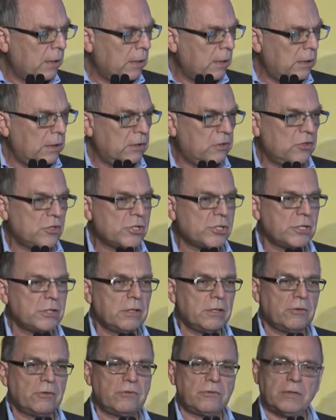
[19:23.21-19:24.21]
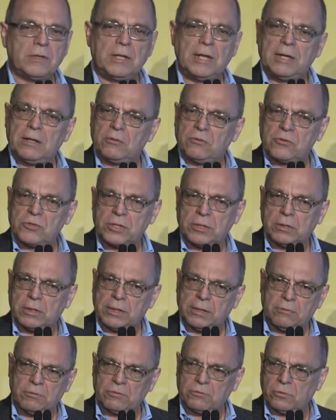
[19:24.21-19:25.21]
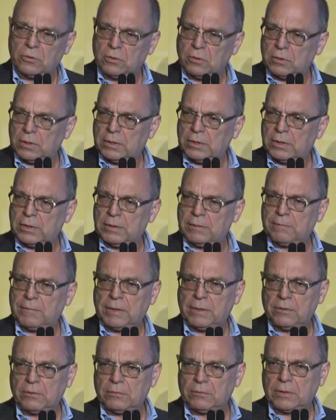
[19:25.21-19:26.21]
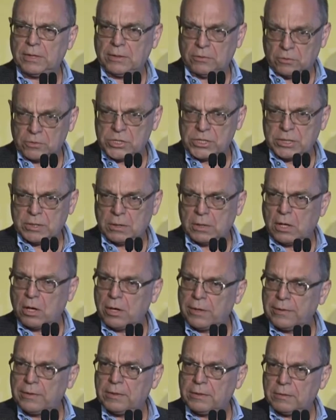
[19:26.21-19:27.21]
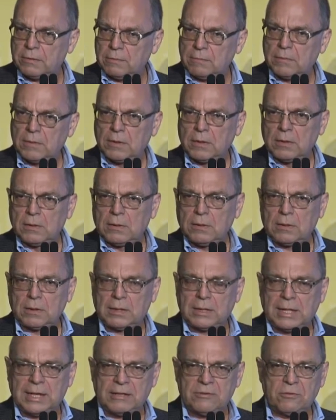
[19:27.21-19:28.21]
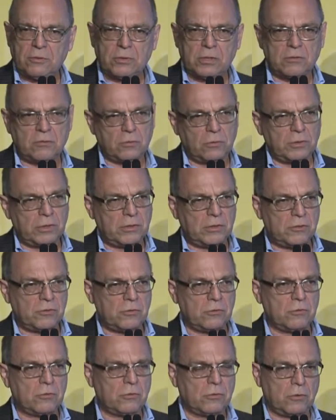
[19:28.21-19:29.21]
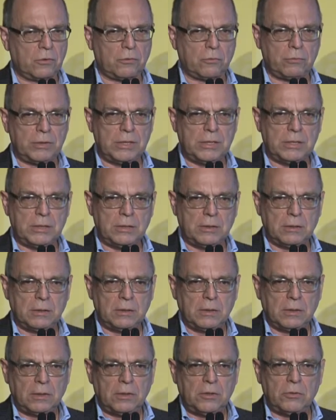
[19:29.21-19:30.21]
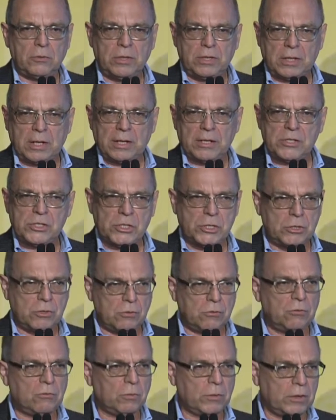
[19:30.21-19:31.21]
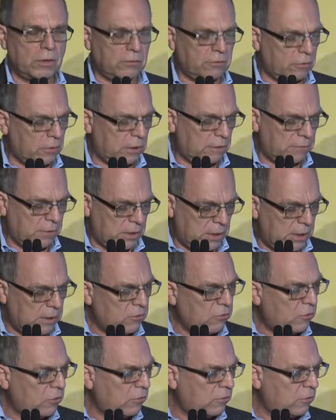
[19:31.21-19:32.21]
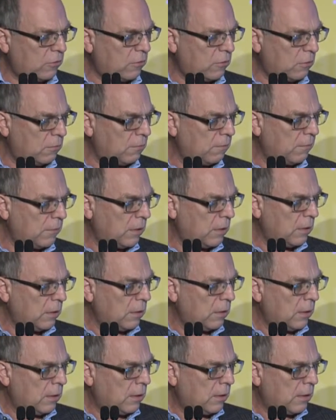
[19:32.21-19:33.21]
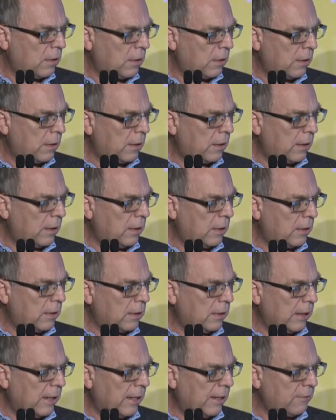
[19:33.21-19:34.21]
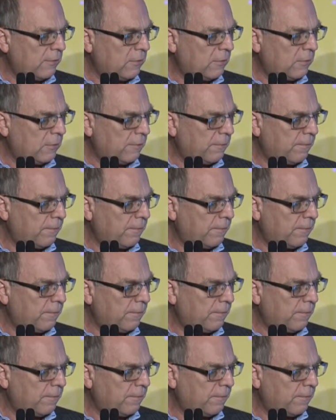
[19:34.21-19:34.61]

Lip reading: In addition, there is a nanogel aerogel on the glass unit. So in addition to the 3 unit IGUs, we also have the nanogel system in the glass.